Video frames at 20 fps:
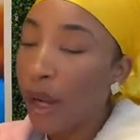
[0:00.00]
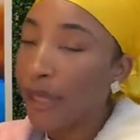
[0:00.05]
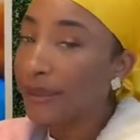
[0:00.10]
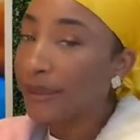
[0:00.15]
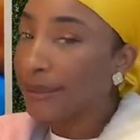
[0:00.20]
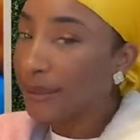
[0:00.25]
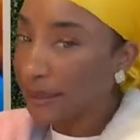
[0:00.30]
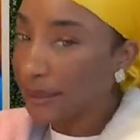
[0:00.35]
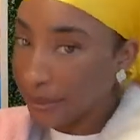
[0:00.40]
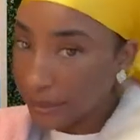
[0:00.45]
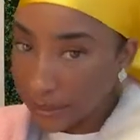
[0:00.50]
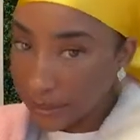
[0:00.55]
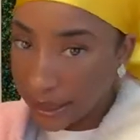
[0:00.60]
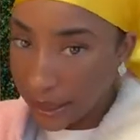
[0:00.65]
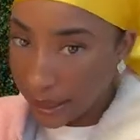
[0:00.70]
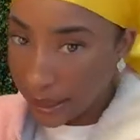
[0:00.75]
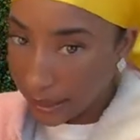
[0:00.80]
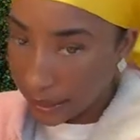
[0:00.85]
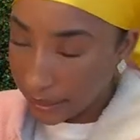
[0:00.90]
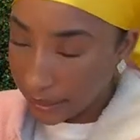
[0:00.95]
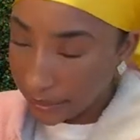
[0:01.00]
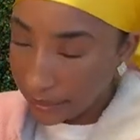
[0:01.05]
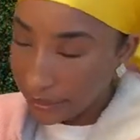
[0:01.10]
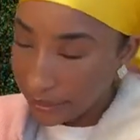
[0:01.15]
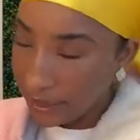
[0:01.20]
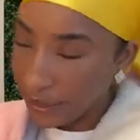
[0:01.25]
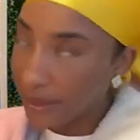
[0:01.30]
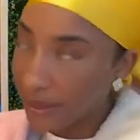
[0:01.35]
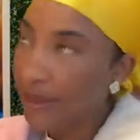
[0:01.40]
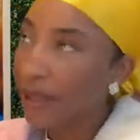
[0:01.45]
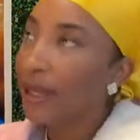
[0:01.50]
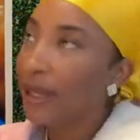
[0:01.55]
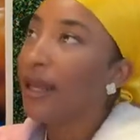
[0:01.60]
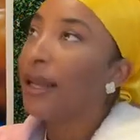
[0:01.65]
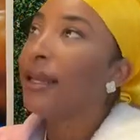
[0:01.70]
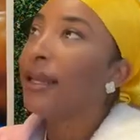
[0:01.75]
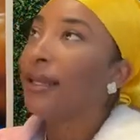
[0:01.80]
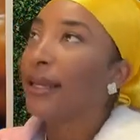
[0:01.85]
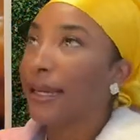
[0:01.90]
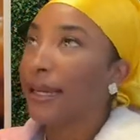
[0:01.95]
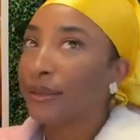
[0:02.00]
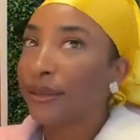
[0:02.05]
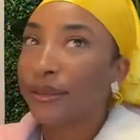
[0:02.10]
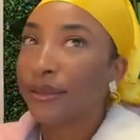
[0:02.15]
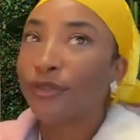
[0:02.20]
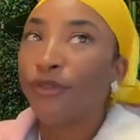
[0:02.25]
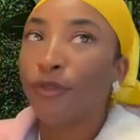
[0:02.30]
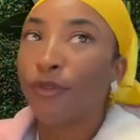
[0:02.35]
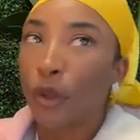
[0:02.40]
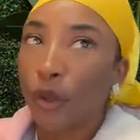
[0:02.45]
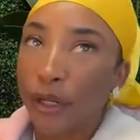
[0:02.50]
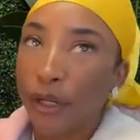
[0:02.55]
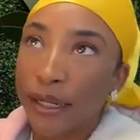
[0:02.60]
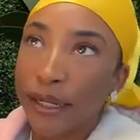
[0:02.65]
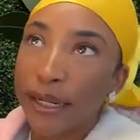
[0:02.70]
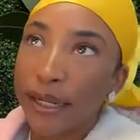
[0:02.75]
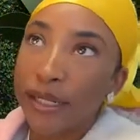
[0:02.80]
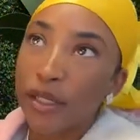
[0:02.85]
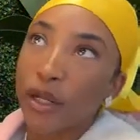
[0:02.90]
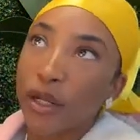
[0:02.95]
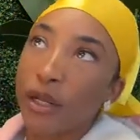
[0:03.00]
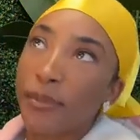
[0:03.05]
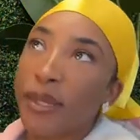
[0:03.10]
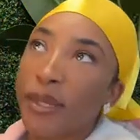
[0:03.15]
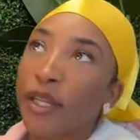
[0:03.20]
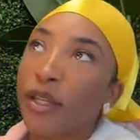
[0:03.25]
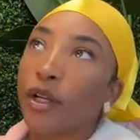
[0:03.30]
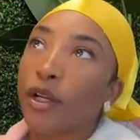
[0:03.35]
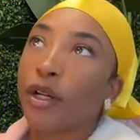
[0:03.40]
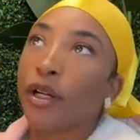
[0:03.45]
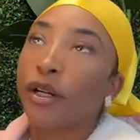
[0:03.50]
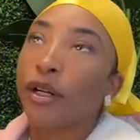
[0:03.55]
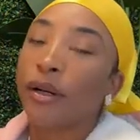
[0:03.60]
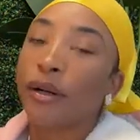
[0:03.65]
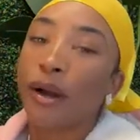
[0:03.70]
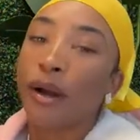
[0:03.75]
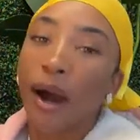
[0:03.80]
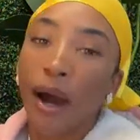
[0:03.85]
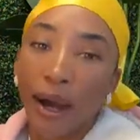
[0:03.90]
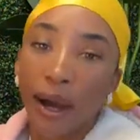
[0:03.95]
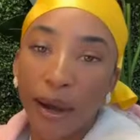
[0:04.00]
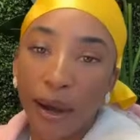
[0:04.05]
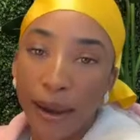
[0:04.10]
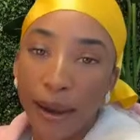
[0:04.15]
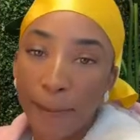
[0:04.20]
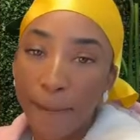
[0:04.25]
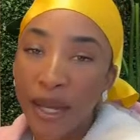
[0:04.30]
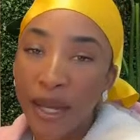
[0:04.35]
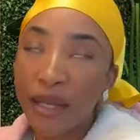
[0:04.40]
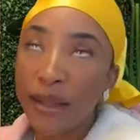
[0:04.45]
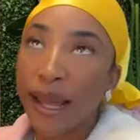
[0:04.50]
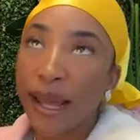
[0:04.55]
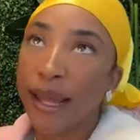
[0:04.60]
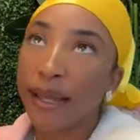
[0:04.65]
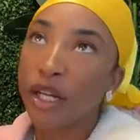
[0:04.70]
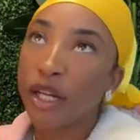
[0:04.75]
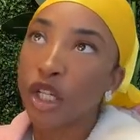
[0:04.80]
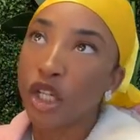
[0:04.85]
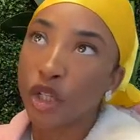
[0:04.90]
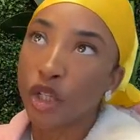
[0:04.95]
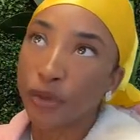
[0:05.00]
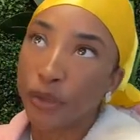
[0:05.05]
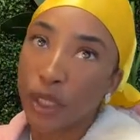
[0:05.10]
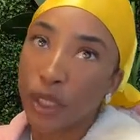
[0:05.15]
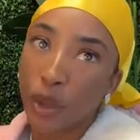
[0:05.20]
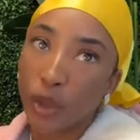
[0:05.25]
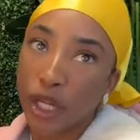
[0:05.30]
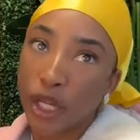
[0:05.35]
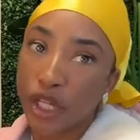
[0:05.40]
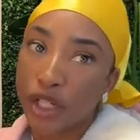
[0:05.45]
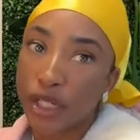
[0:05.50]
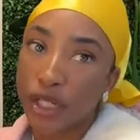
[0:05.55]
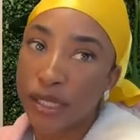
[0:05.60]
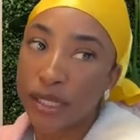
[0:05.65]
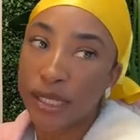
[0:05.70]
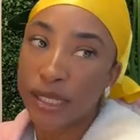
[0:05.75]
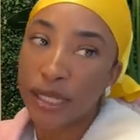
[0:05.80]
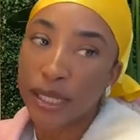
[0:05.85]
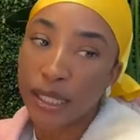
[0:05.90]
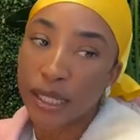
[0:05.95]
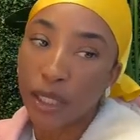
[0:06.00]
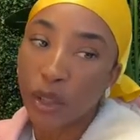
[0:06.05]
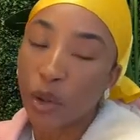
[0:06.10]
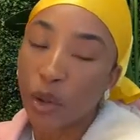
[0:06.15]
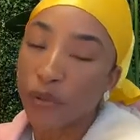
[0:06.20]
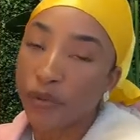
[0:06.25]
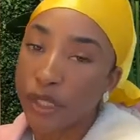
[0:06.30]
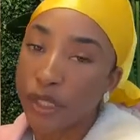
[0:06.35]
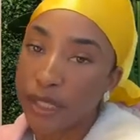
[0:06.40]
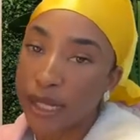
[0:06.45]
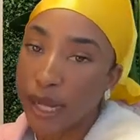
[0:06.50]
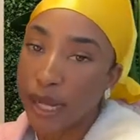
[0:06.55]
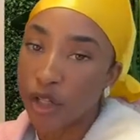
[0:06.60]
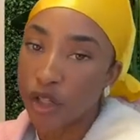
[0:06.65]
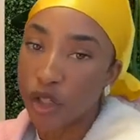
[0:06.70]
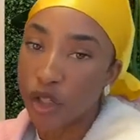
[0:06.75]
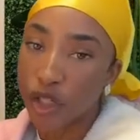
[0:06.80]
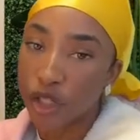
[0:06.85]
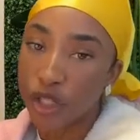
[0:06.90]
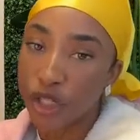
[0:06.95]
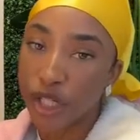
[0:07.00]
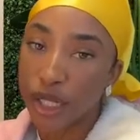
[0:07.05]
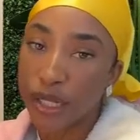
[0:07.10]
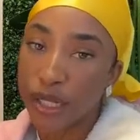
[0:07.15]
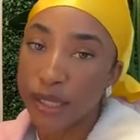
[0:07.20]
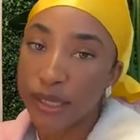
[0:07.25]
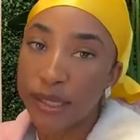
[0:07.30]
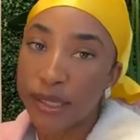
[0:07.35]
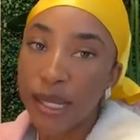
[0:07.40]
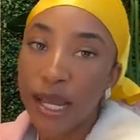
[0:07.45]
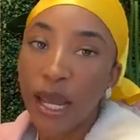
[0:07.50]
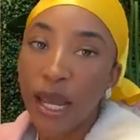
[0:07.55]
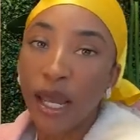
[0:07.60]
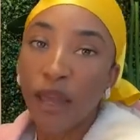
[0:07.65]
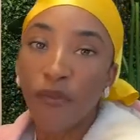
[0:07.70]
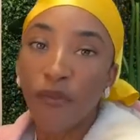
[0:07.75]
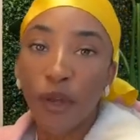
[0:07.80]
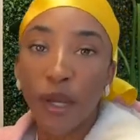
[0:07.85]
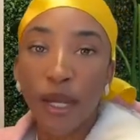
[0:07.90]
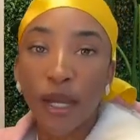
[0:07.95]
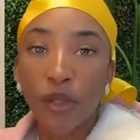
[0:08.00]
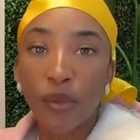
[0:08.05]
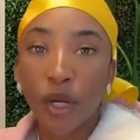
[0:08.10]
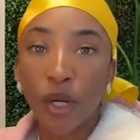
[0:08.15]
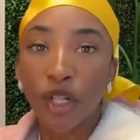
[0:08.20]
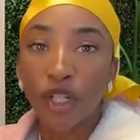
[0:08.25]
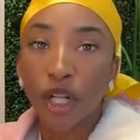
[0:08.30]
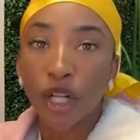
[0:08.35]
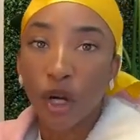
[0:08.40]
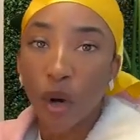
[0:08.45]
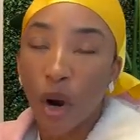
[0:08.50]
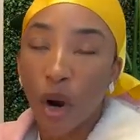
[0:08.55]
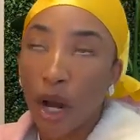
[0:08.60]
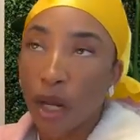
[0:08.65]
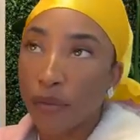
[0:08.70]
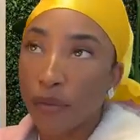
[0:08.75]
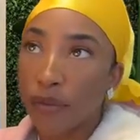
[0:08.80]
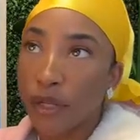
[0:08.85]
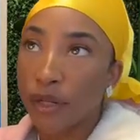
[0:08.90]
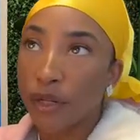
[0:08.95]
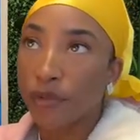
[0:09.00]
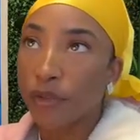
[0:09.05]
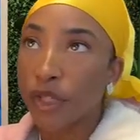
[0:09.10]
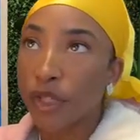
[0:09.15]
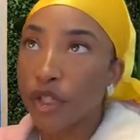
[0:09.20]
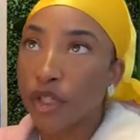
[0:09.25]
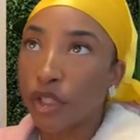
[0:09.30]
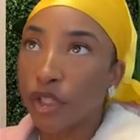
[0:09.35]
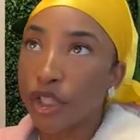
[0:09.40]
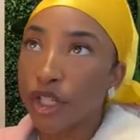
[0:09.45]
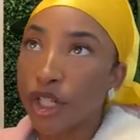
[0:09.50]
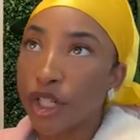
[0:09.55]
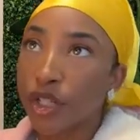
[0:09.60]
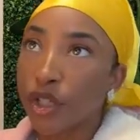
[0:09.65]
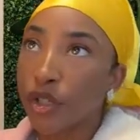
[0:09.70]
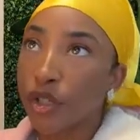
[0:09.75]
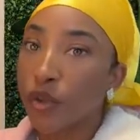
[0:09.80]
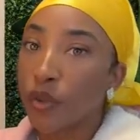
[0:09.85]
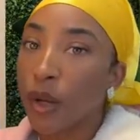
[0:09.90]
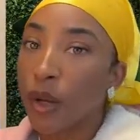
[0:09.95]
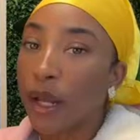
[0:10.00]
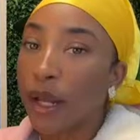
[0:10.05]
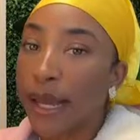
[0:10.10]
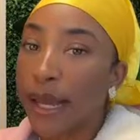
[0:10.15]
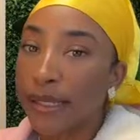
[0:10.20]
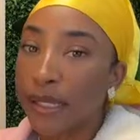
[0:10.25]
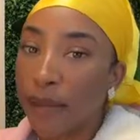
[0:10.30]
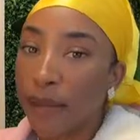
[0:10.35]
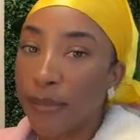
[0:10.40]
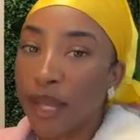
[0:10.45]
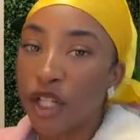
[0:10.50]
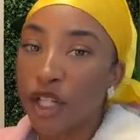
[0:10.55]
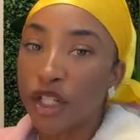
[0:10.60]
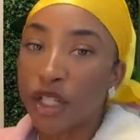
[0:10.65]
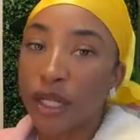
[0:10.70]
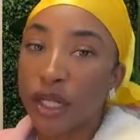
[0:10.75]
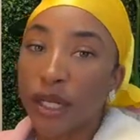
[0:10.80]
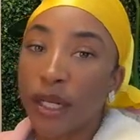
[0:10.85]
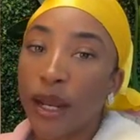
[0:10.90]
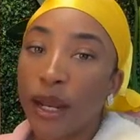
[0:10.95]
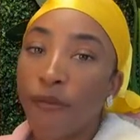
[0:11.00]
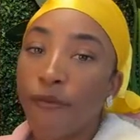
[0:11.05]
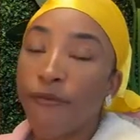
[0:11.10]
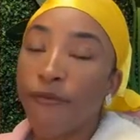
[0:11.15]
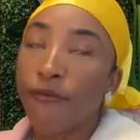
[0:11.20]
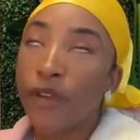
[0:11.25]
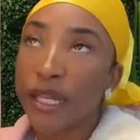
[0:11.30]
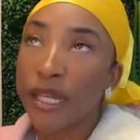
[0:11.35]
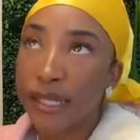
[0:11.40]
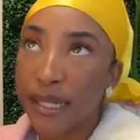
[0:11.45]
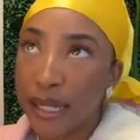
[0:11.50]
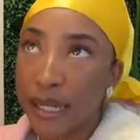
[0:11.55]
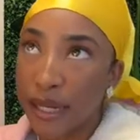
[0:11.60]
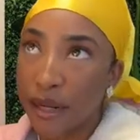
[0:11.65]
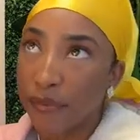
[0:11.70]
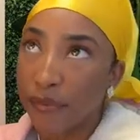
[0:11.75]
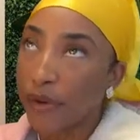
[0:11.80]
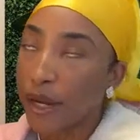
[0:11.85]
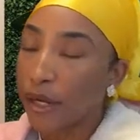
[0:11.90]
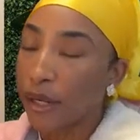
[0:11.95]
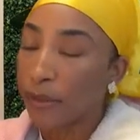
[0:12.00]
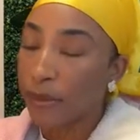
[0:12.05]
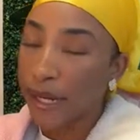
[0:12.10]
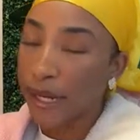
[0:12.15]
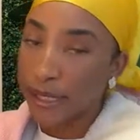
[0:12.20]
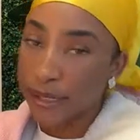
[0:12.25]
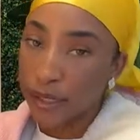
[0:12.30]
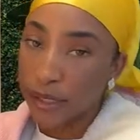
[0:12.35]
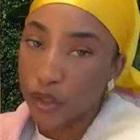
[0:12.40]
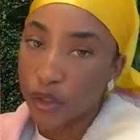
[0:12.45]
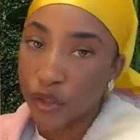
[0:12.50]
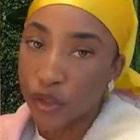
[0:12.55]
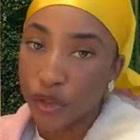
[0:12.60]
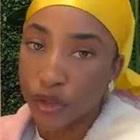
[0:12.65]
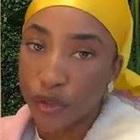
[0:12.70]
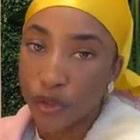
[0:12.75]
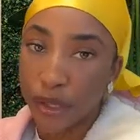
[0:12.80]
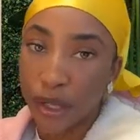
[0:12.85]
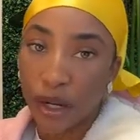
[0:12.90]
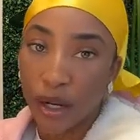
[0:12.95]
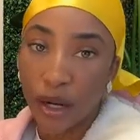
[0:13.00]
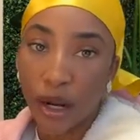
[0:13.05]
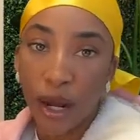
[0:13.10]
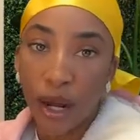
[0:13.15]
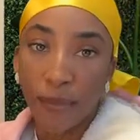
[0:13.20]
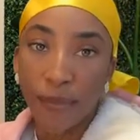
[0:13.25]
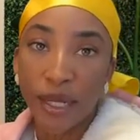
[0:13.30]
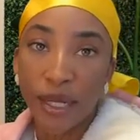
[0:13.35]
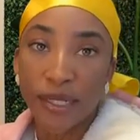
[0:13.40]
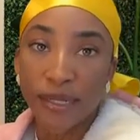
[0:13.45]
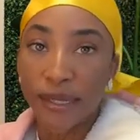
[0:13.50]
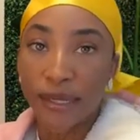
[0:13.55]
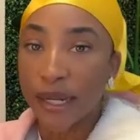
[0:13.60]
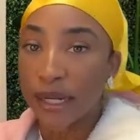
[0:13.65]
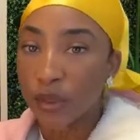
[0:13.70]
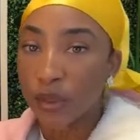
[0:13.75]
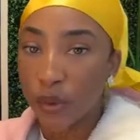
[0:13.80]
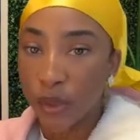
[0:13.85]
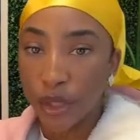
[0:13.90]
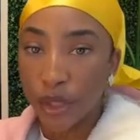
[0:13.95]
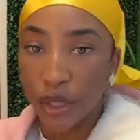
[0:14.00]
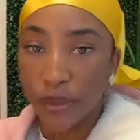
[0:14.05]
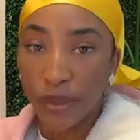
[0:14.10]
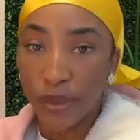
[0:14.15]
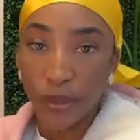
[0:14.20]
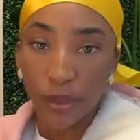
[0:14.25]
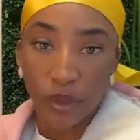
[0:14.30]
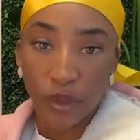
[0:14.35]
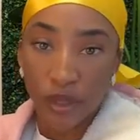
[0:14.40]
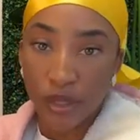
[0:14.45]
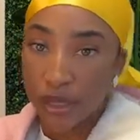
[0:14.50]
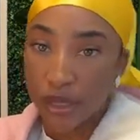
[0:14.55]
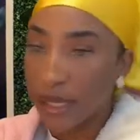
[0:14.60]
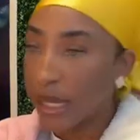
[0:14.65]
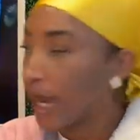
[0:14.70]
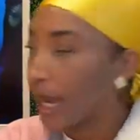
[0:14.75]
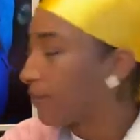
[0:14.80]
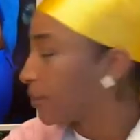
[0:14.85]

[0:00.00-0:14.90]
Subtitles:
until then, yes, Florida is going to be your hub, and there's 3 locations here, over 10 surgeons. If you guys want to check out all of the different surgeons as well, as I mentioned, visit avanaplasticsurgery.com, because that is where you're going to be able to see